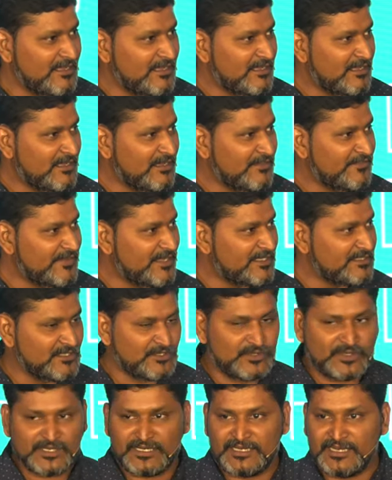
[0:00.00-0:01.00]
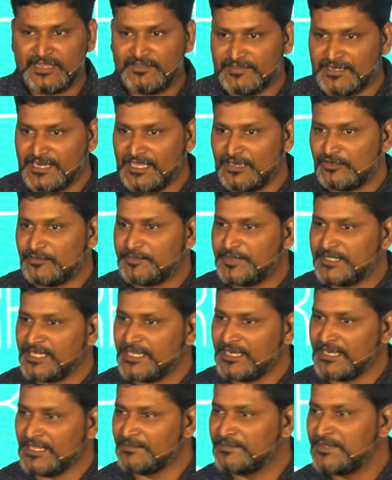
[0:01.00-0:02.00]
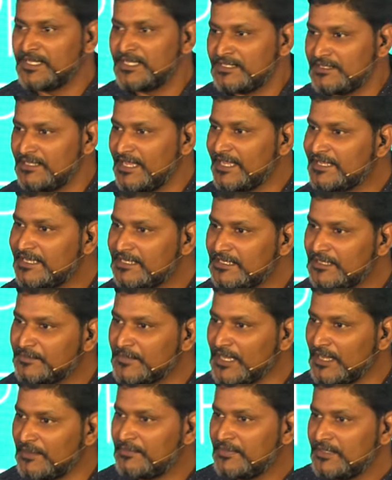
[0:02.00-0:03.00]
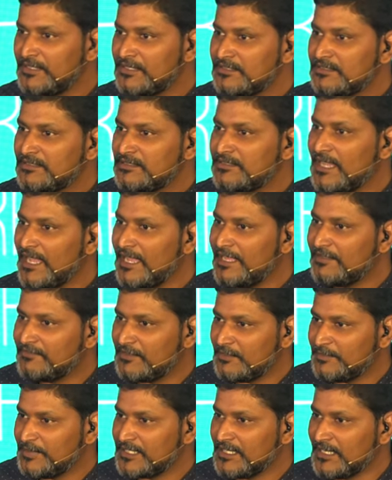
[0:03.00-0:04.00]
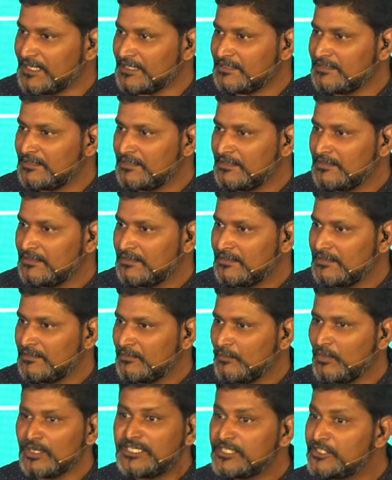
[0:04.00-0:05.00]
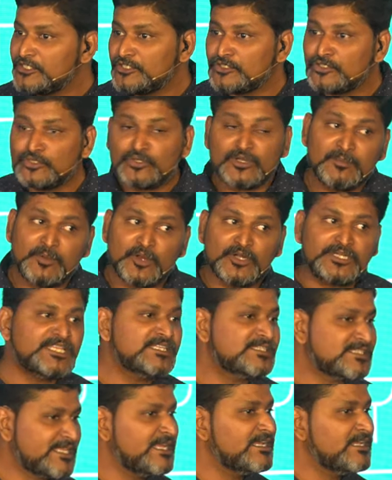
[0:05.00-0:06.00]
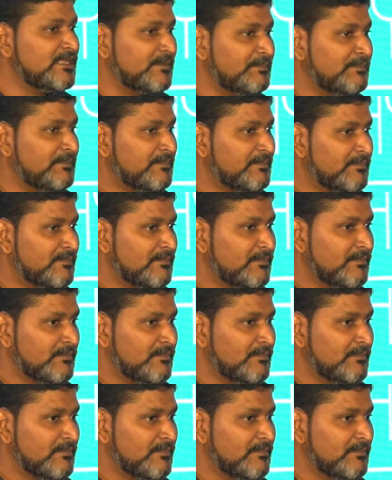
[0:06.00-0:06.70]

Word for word: uh, our Father who art in heaven, hallowed be thy name. Thy kingdom come, thy will be done. What did you do about his kingdom?